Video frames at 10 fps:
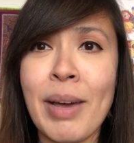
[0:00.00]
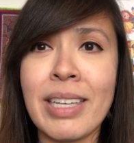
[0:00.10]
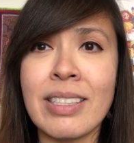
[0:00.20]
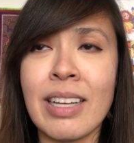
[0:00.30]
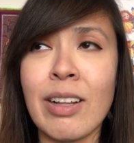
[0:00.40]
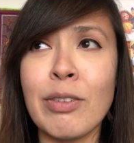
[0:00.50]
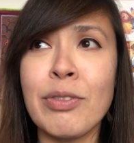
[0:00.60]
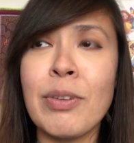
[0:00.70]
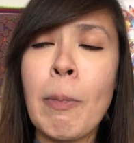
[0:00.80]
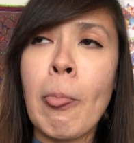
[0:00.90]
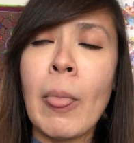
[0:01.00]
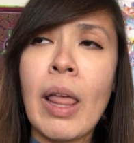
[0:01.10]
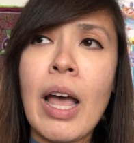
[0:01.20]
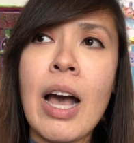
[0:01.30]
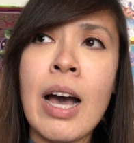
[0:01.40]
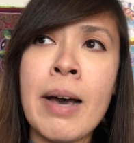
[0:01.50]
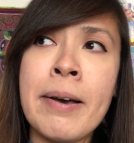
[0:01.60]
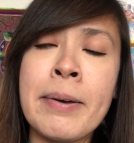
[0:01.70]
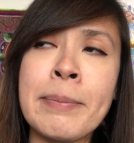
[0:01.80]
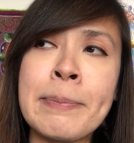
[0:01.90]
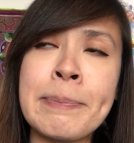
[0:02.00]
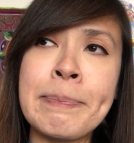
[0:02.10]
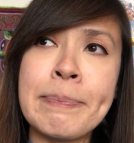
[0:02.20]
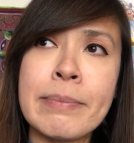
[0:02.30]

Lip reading: myself. And